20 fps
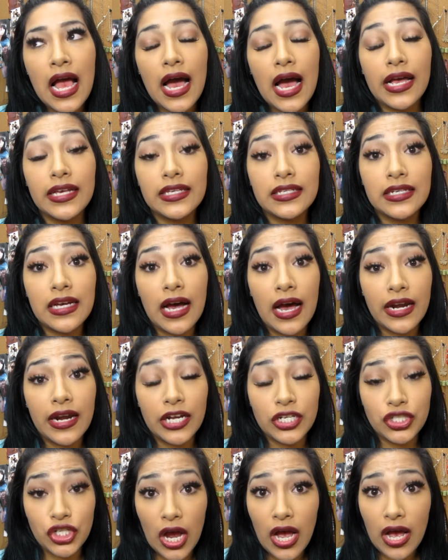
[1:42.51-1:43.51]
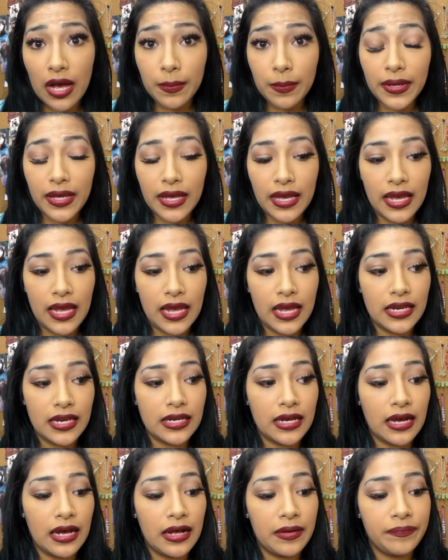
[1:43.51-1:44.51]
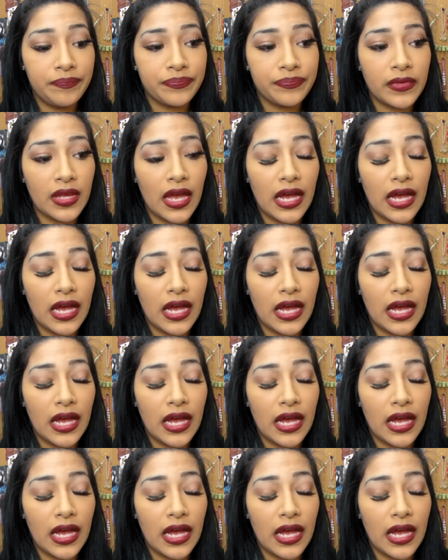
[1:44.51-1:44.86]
I got a job and um,